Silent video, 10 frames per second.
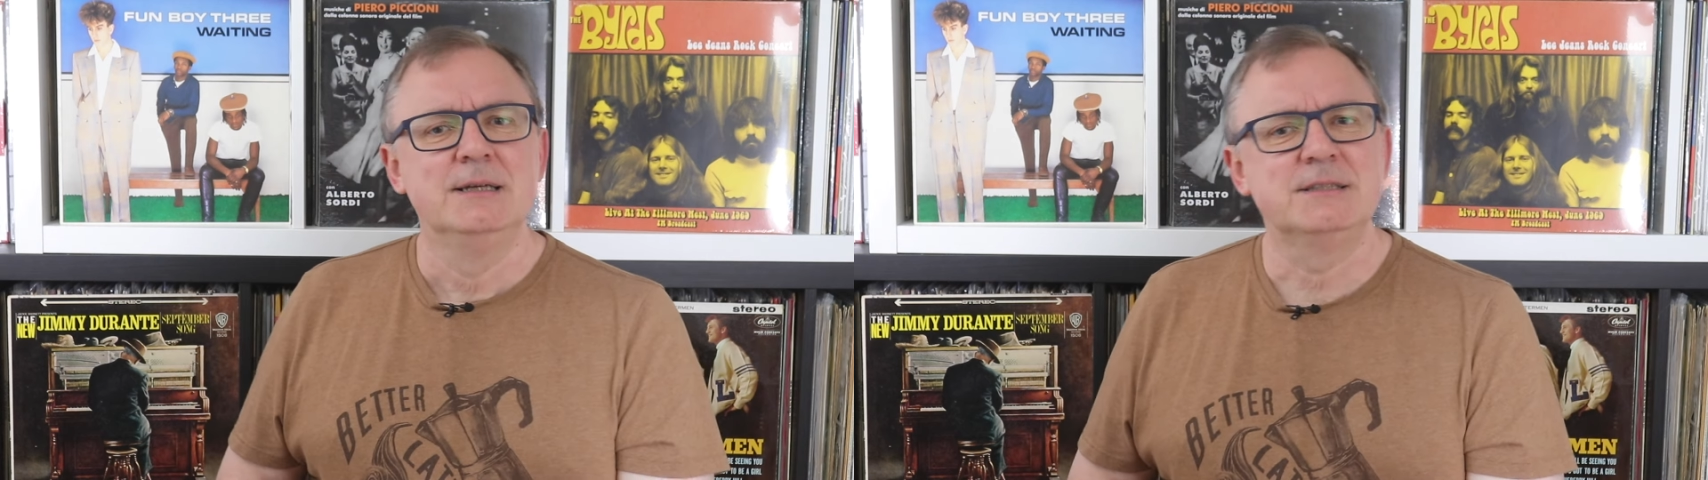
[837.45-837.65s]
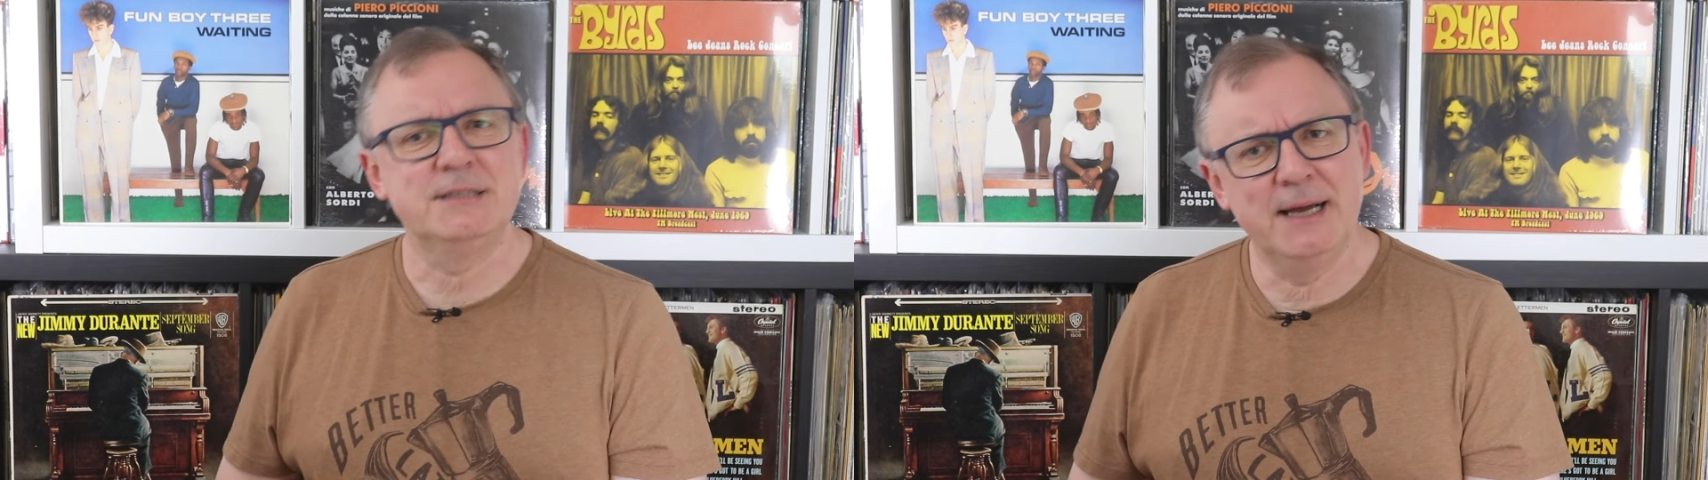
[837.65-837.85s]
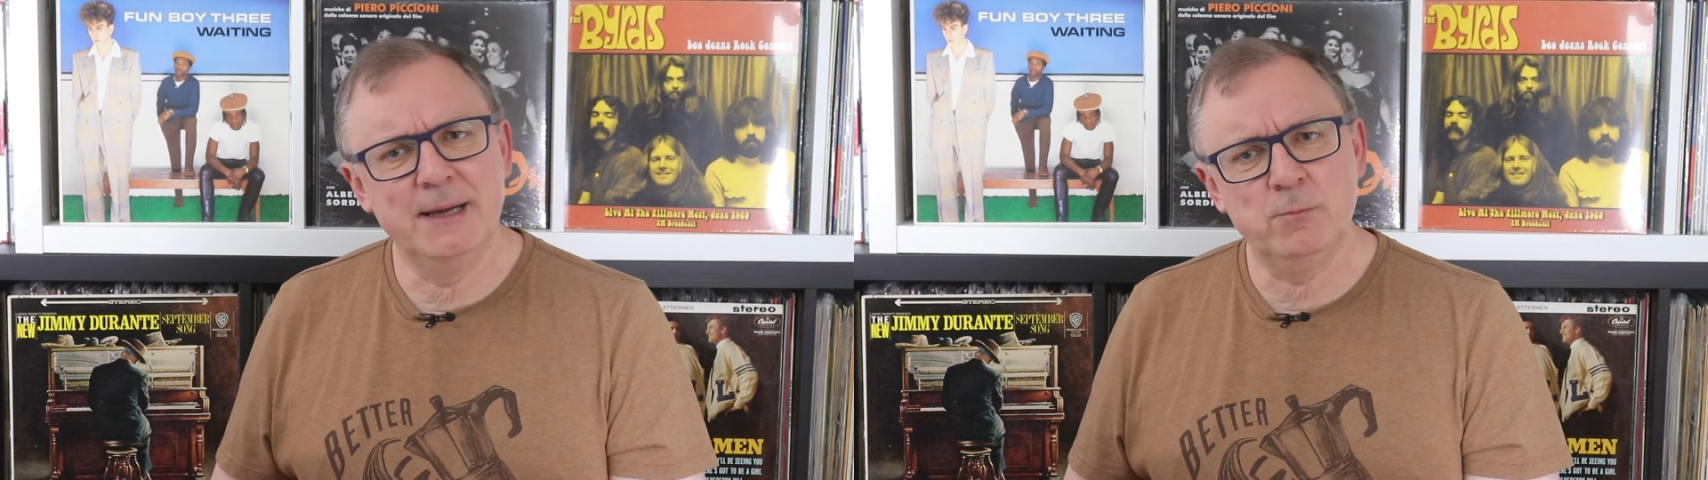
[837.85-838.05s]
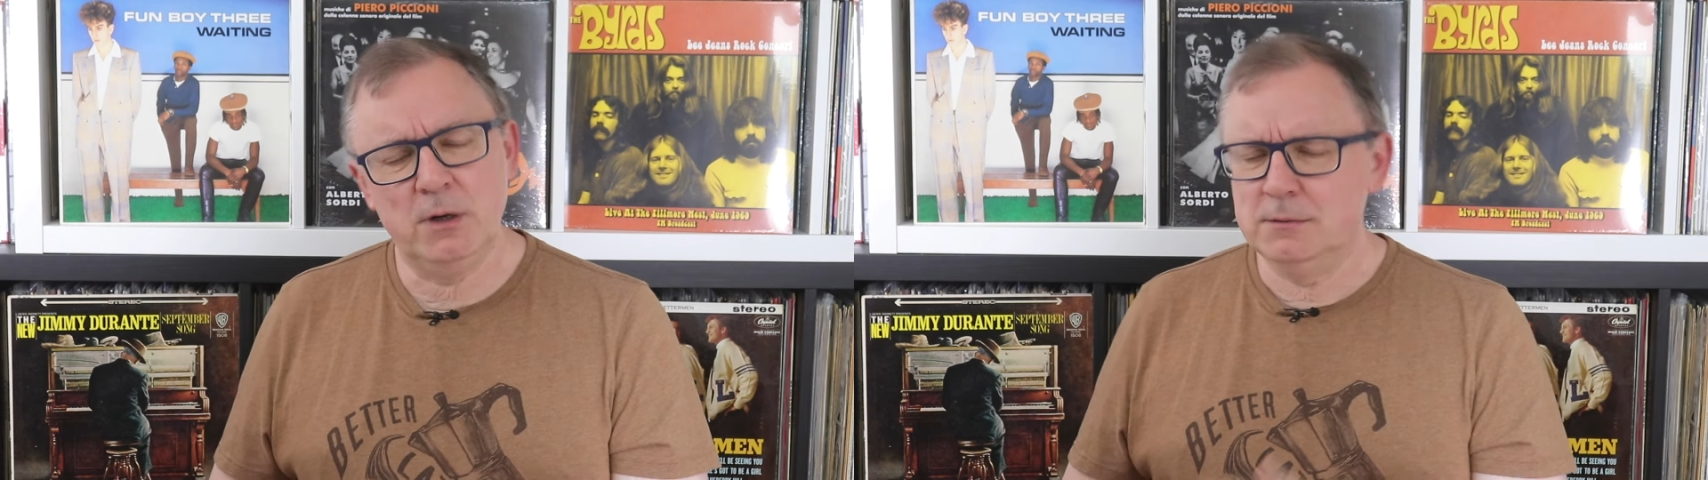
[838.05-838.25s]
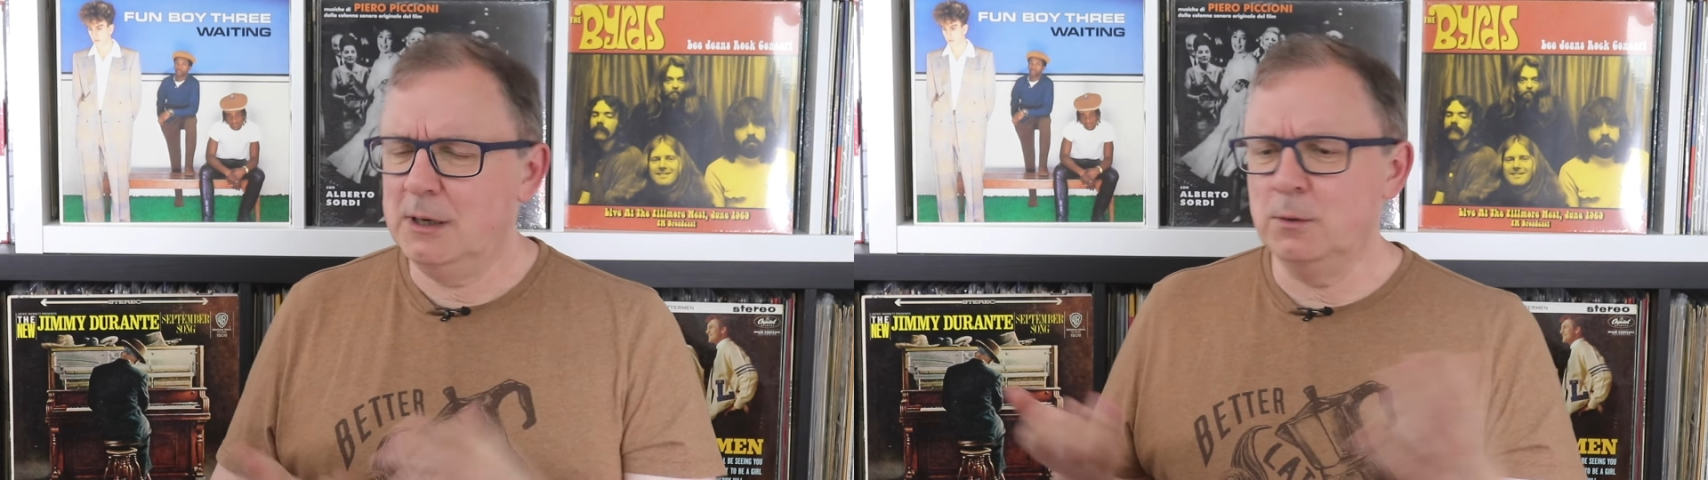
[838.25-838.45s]
same,
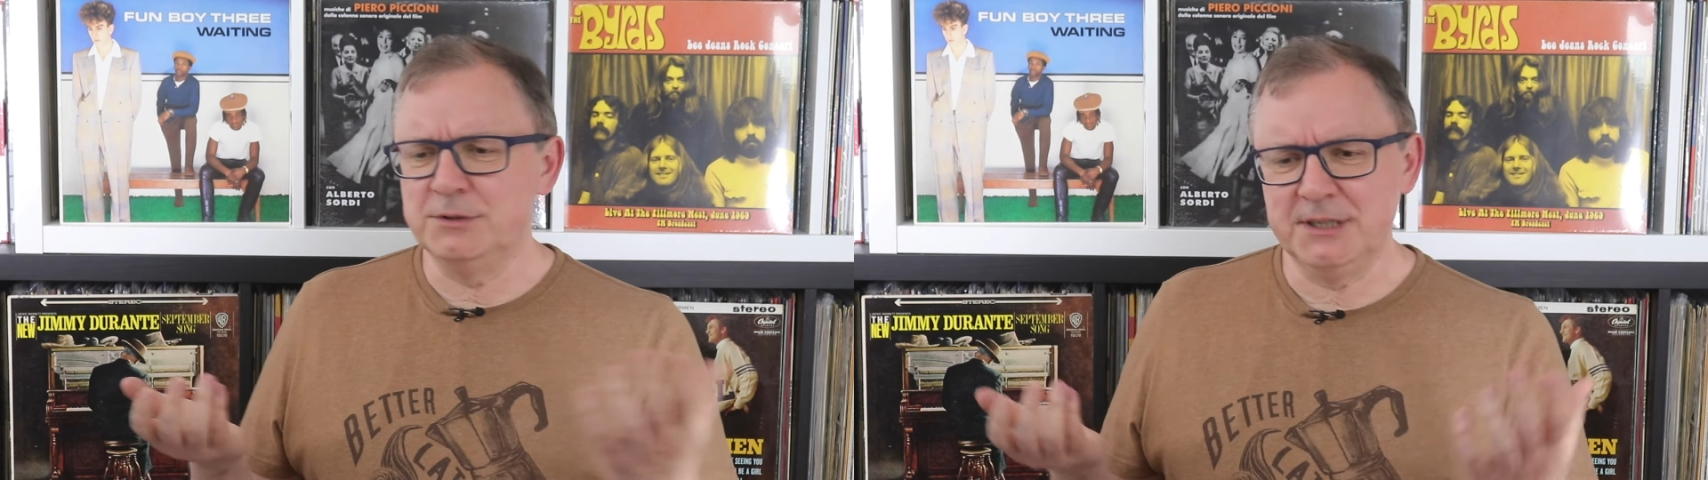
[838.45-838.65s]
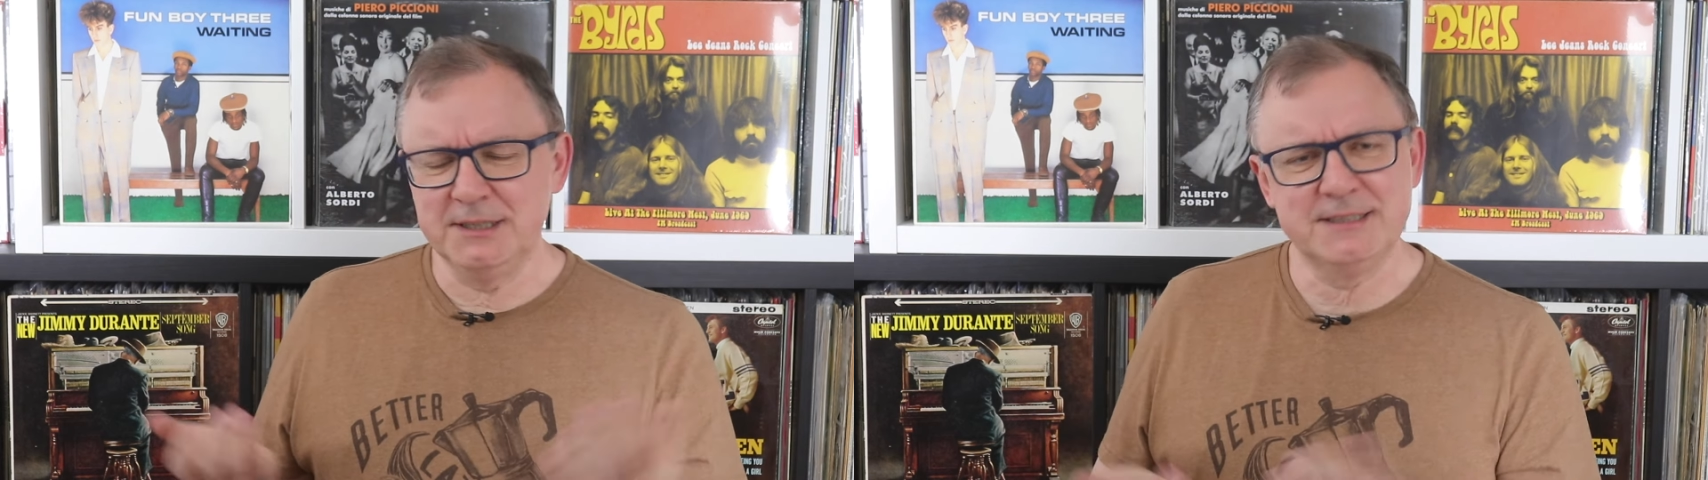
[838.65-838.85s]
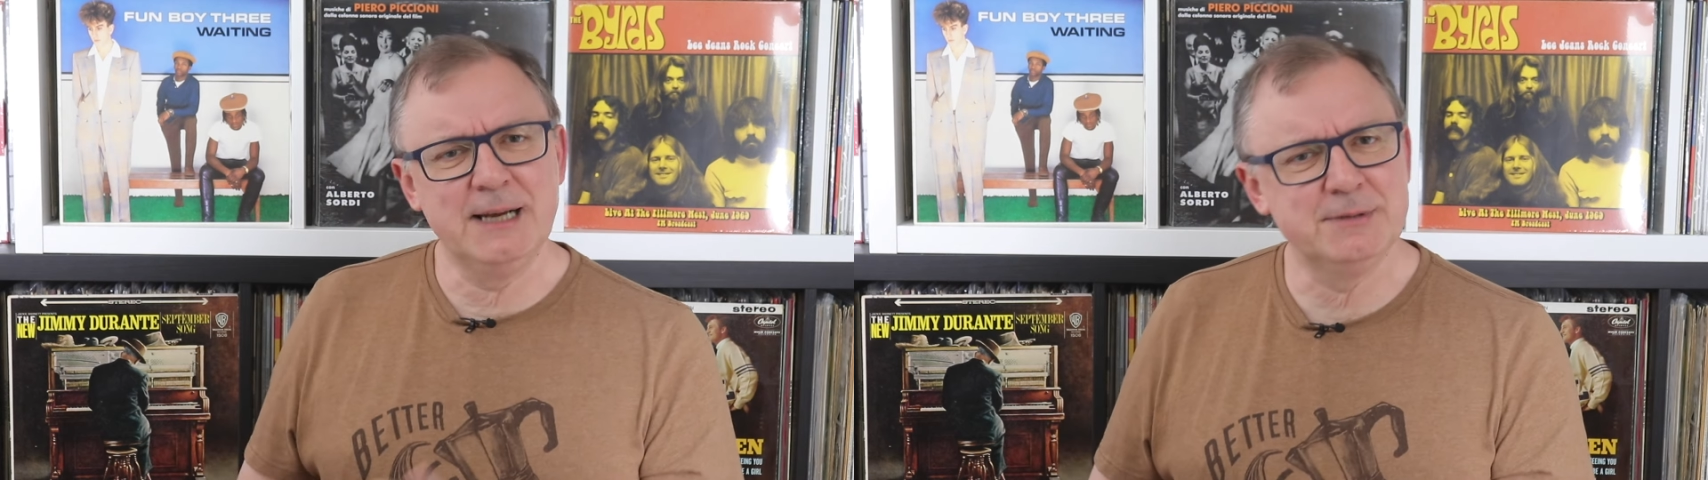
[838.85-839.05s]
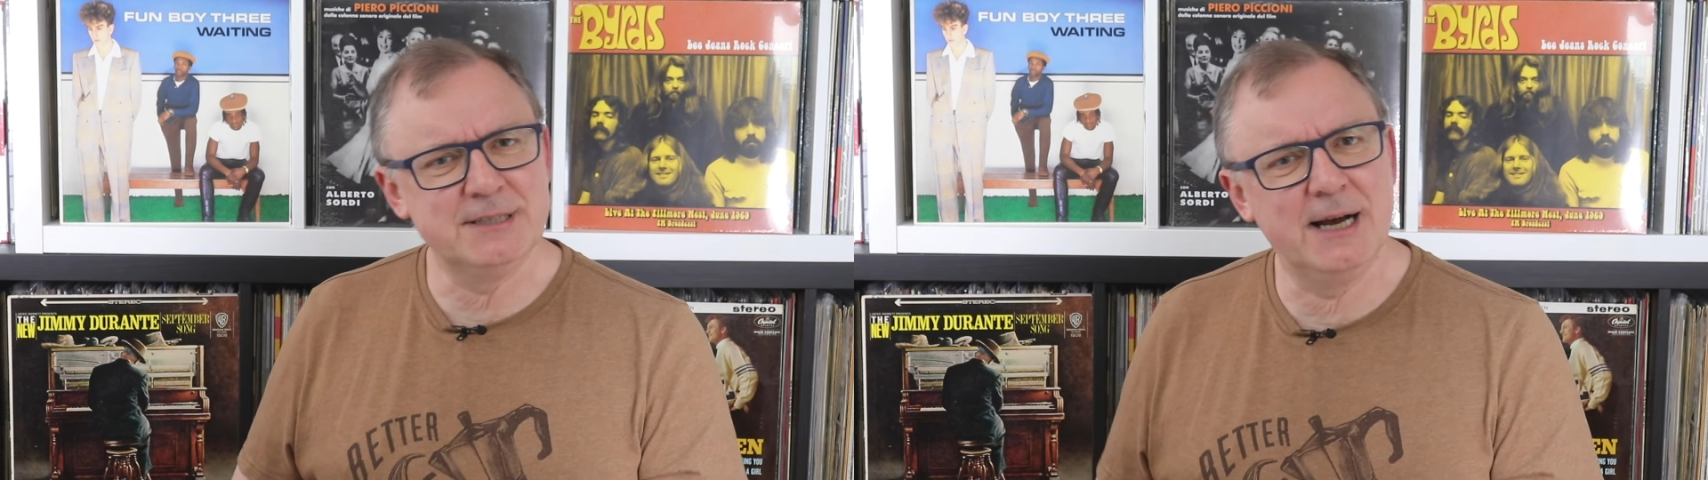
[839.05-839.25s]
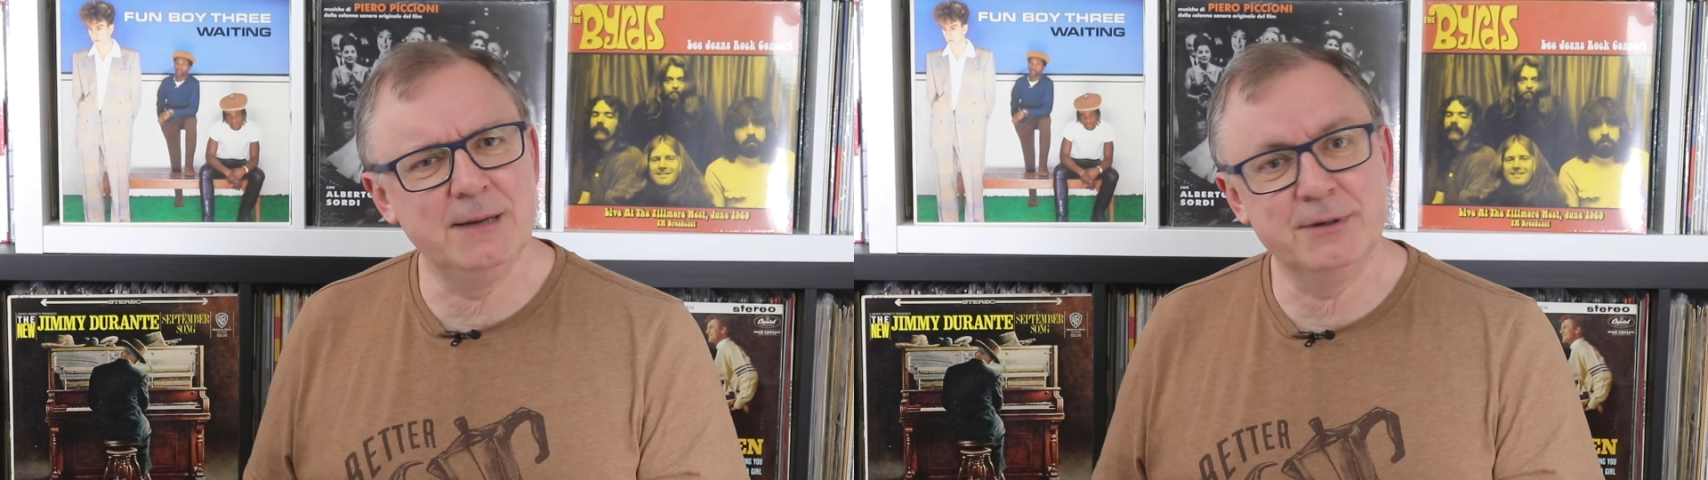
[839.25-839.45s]
well, I won't say same time